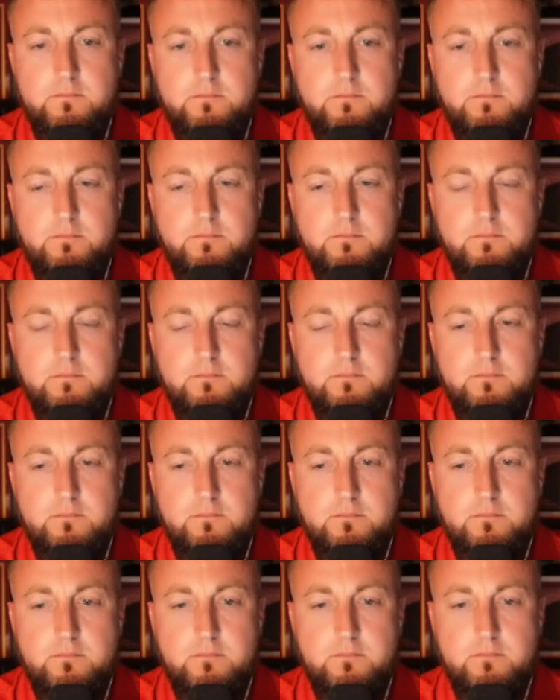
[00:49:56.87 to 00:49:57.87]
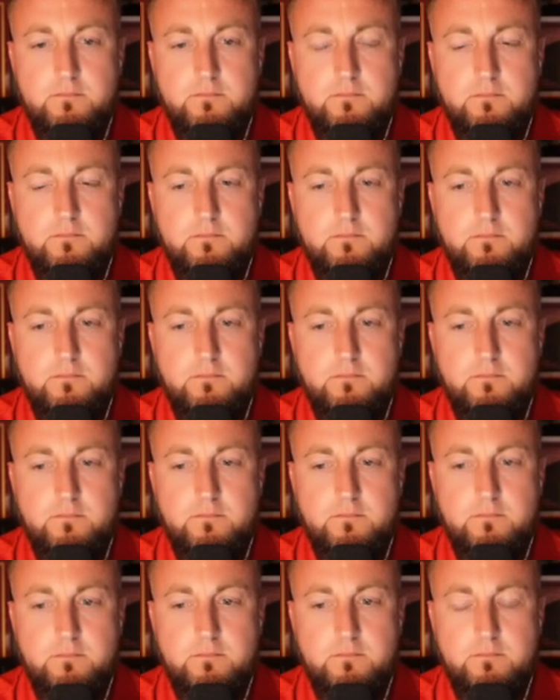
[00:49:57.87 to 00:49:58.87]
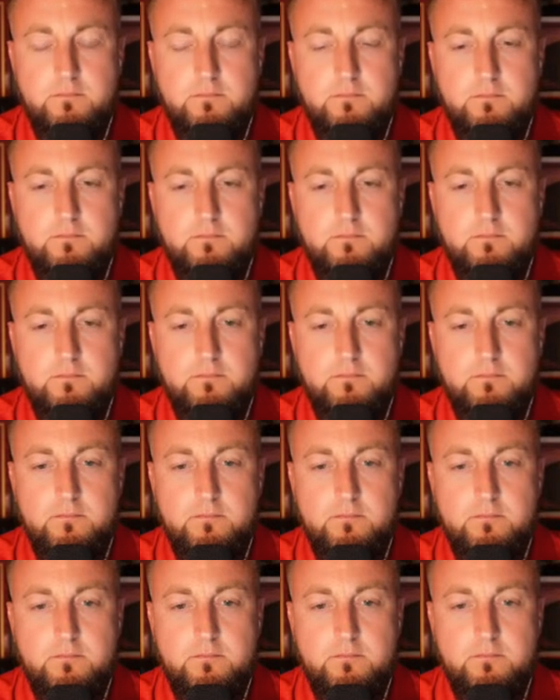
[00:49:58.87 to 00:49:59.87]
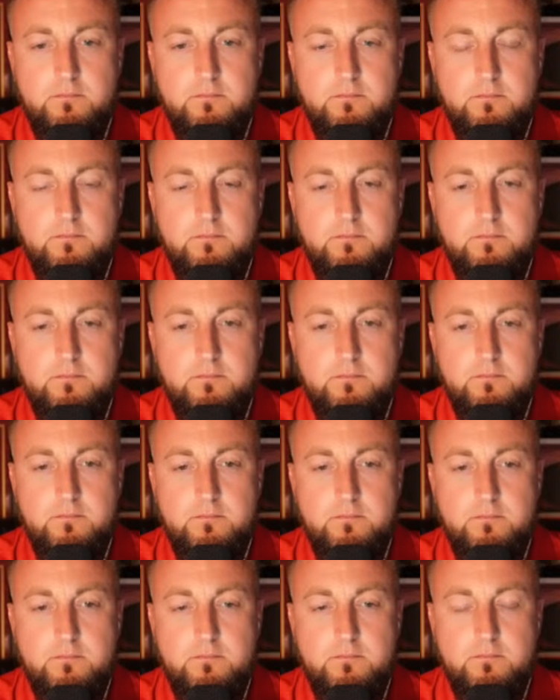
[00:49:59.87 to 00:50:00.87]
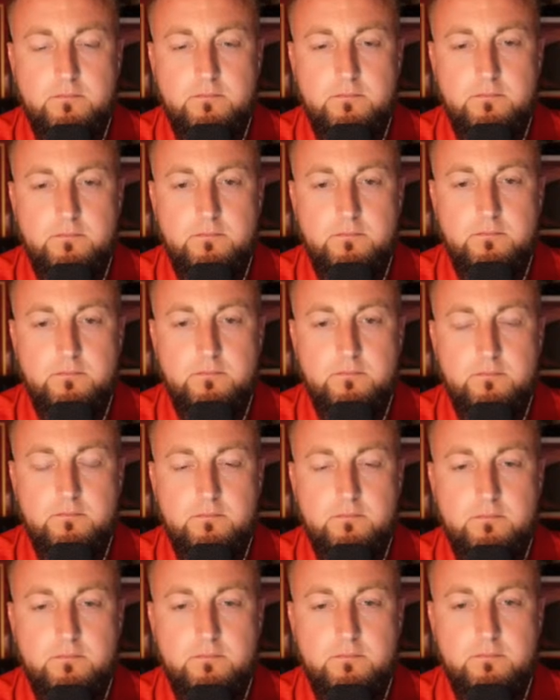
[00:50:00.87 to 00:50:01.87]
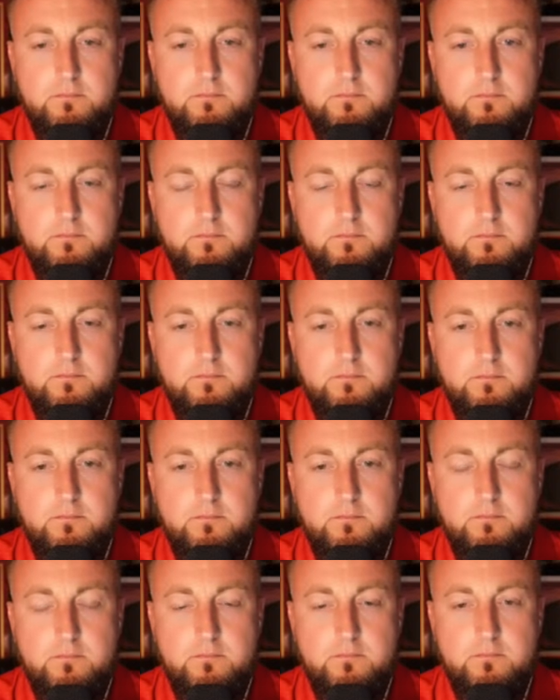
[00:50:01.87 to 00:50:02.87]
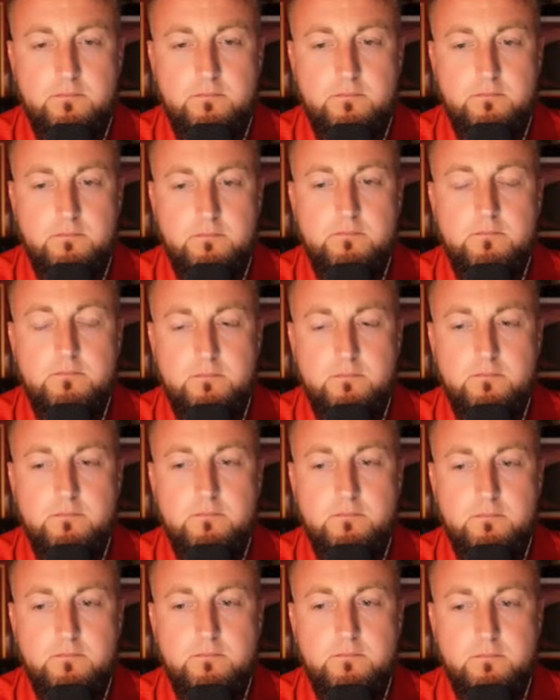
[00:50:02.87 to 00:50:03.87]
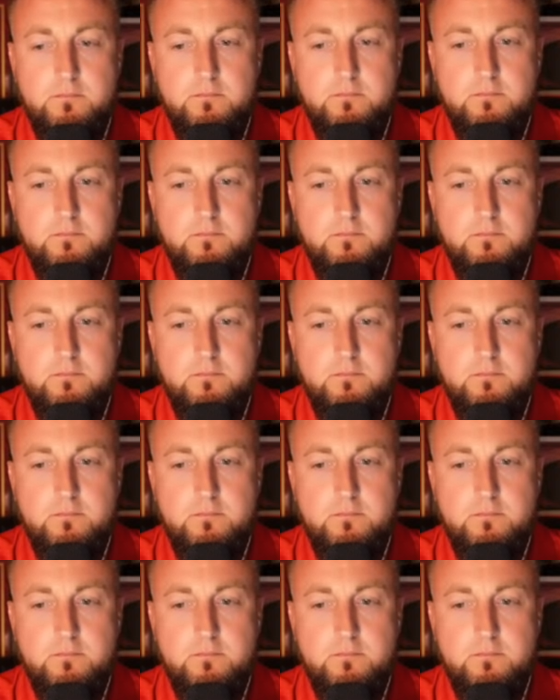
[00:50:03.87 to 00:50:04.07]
This person isn't speaking.